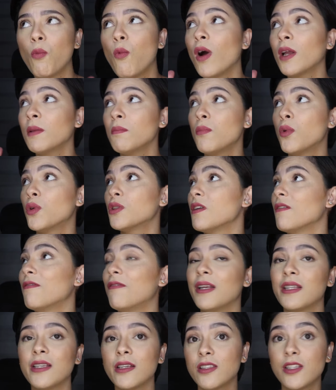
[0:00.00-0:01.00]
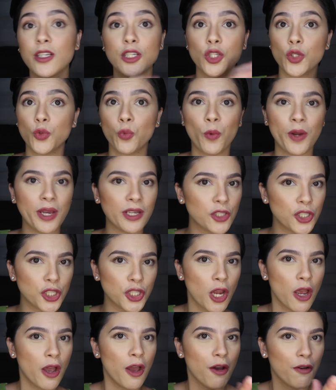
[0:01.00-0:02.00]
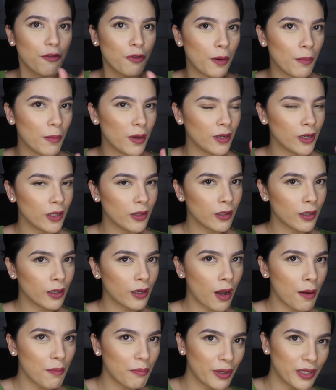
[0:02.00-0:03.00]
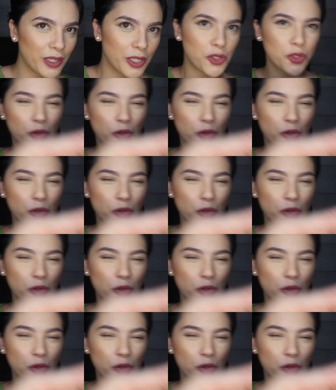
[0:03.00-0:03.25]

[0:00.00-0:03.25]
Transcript: what motivated the switch from another company